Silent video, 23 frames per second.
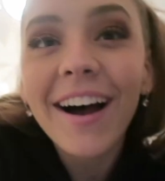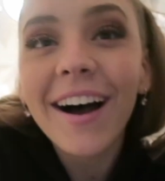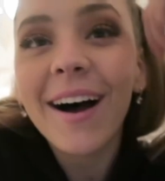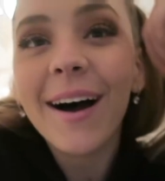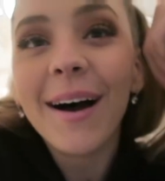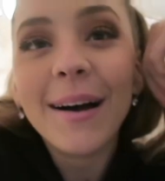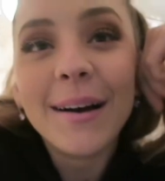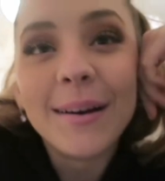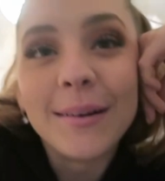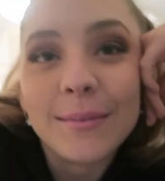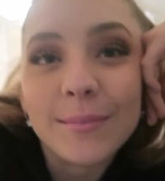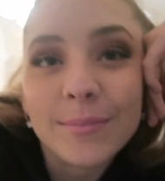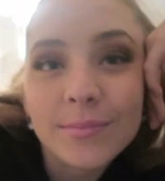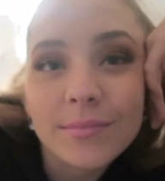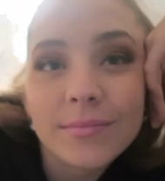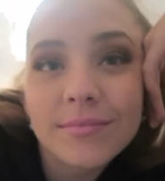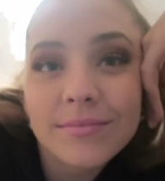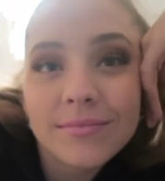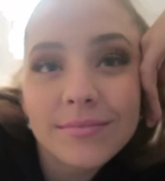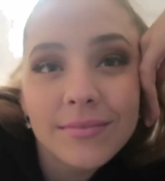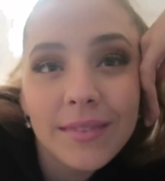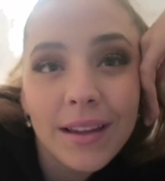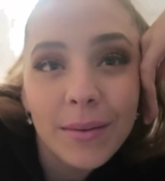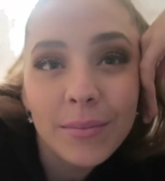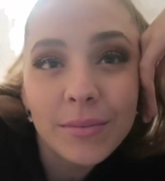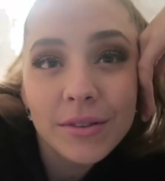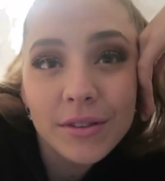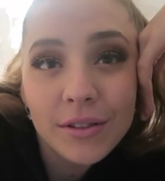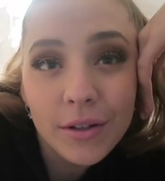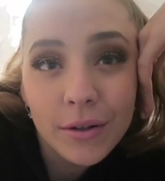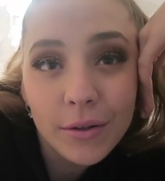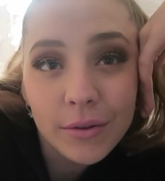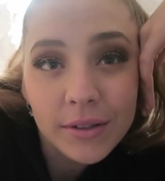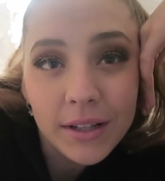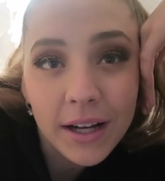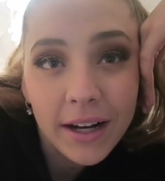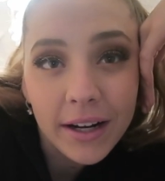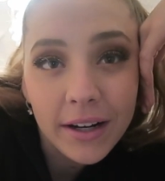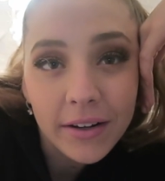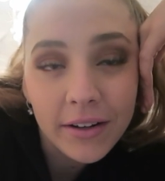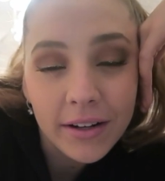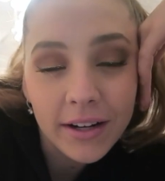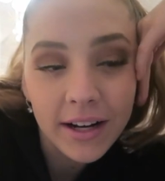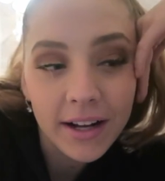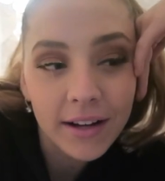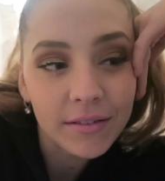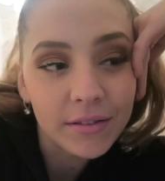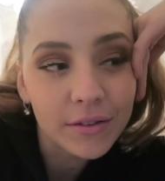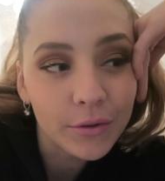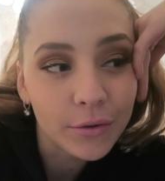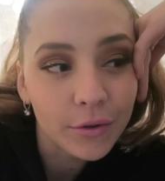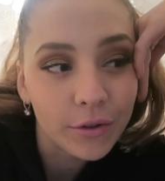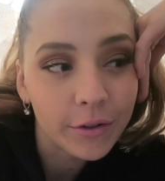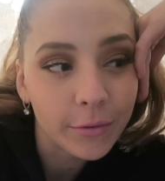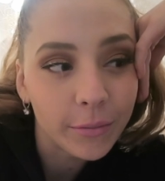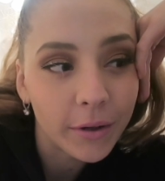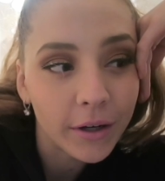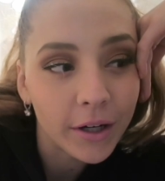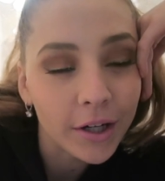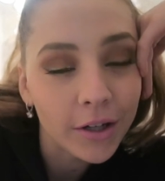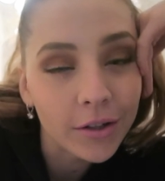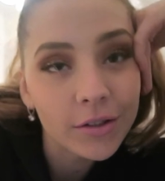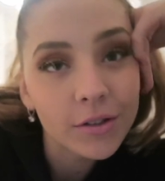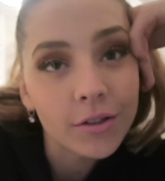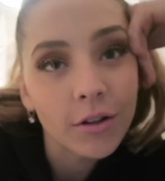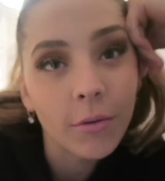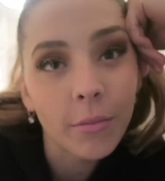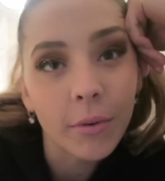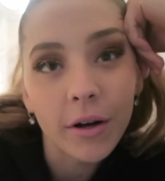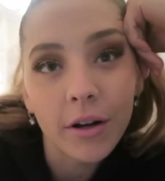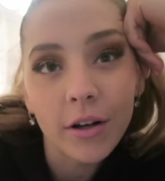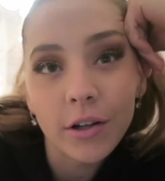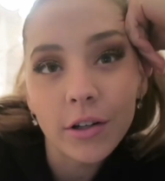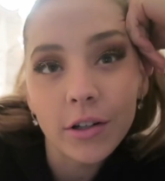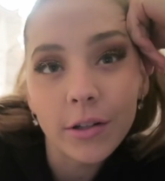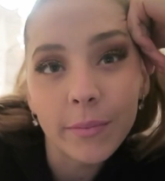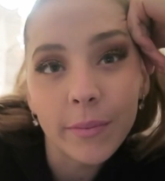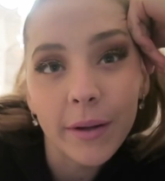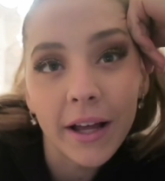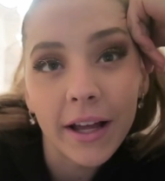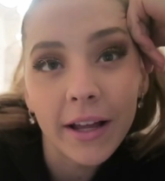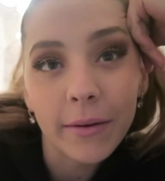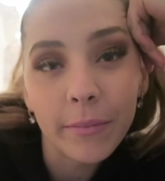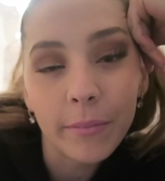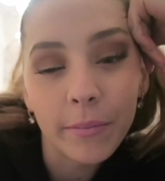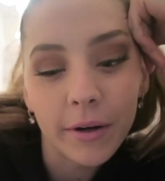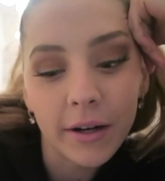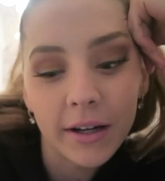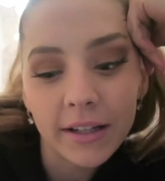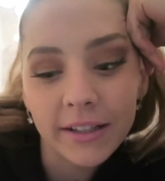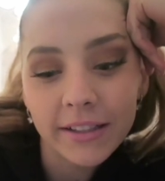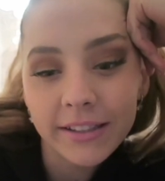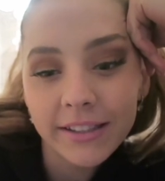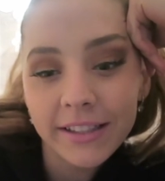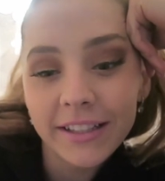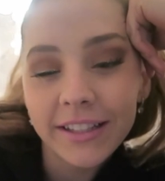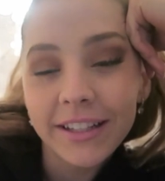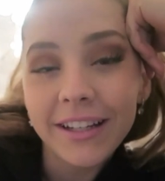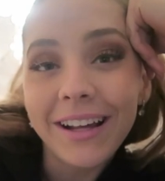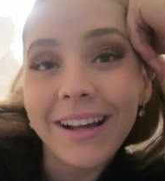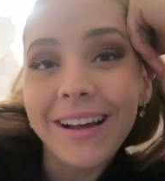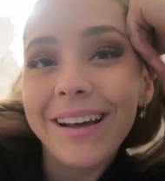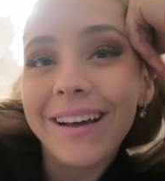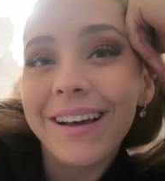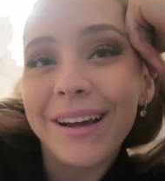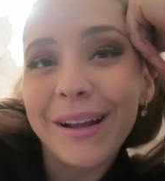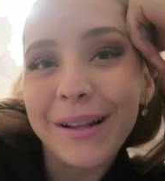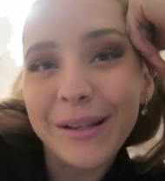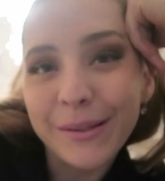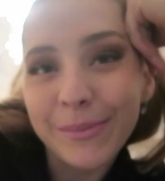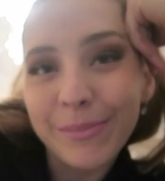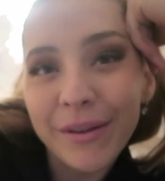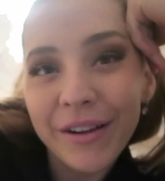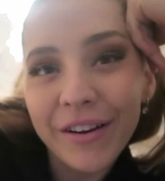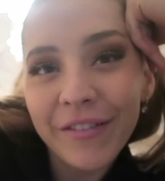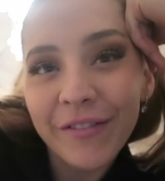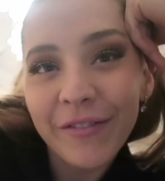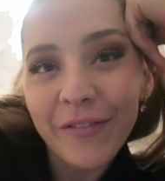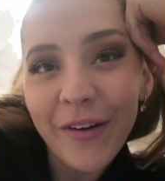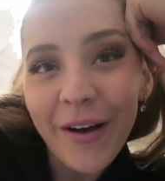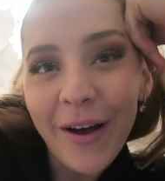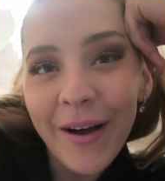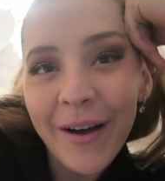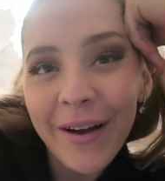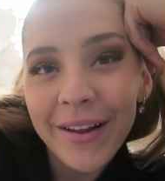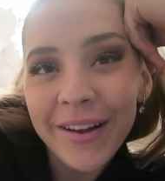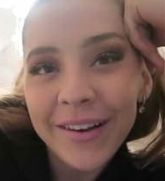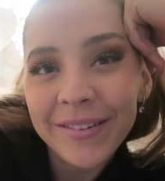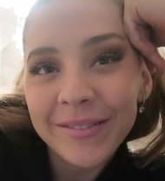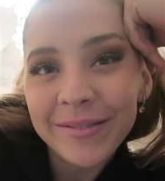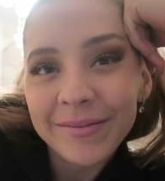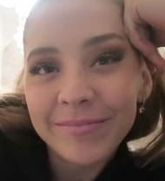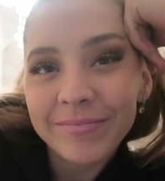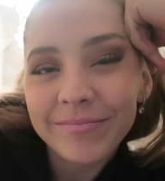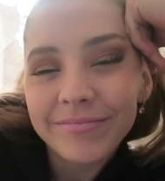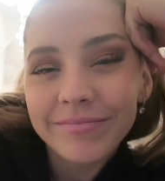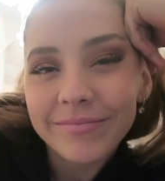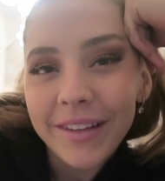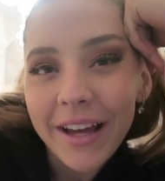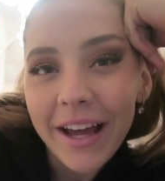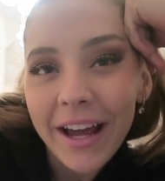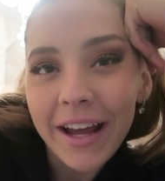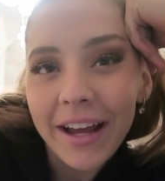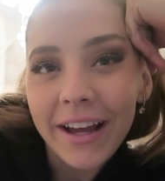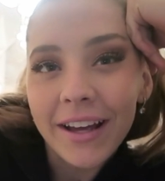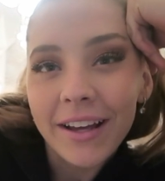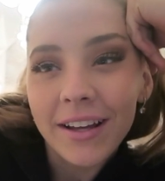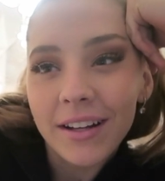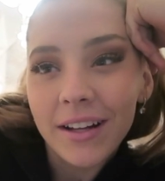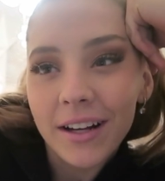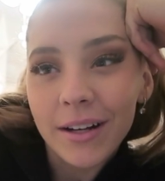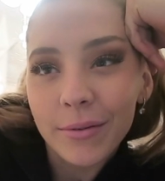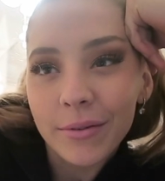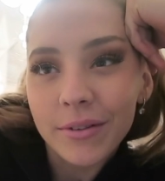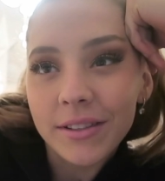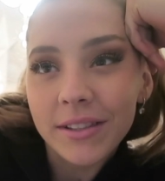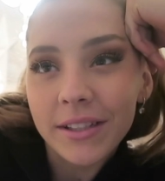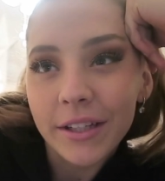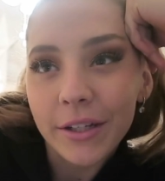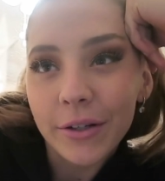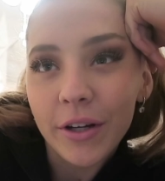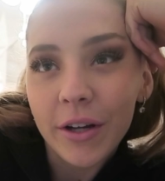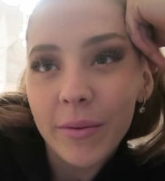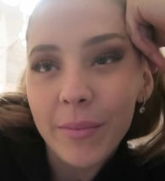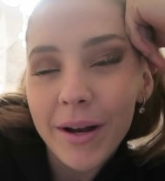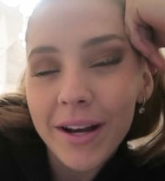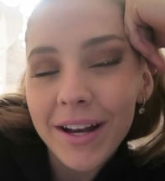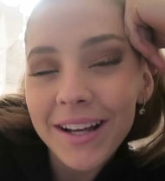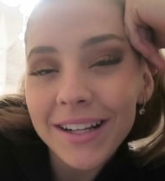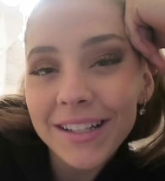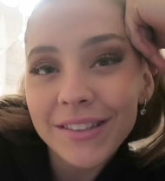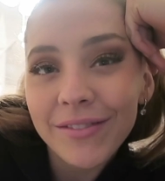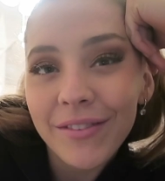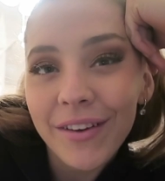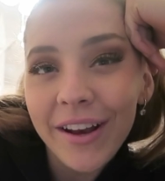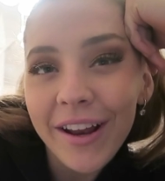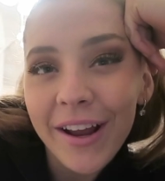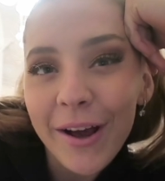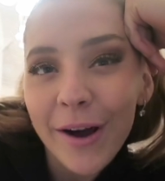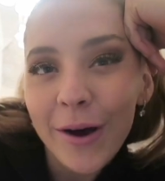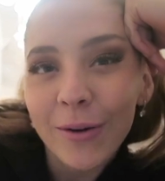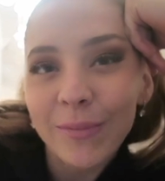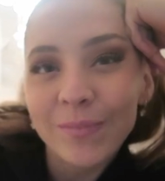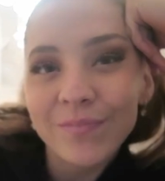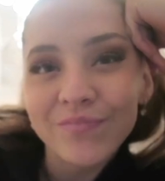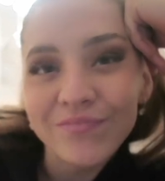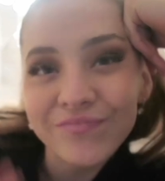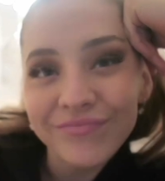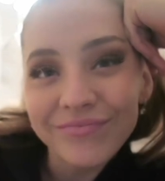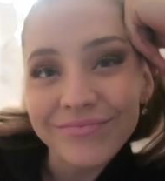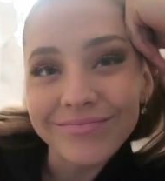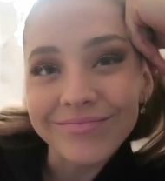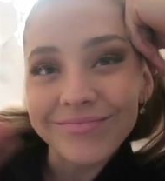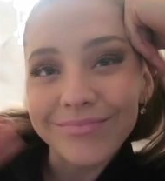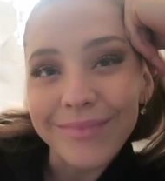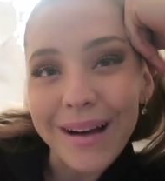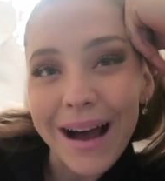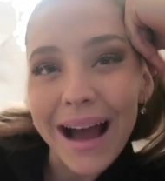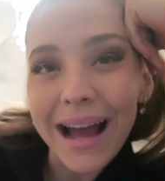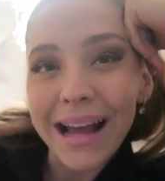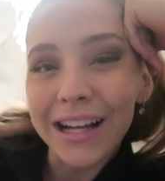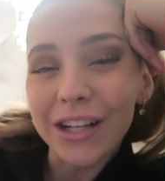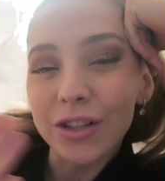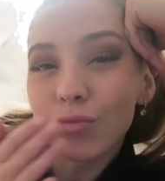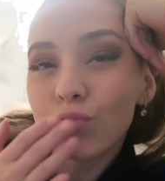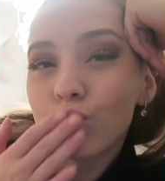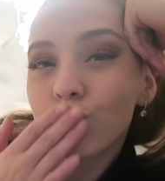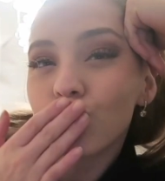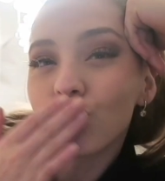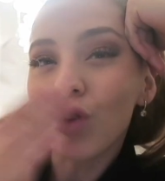Um, I'm so tired and I have school tomorrow so I'm gonna go to bed but it's been fun and I will see you in my next video. Bye.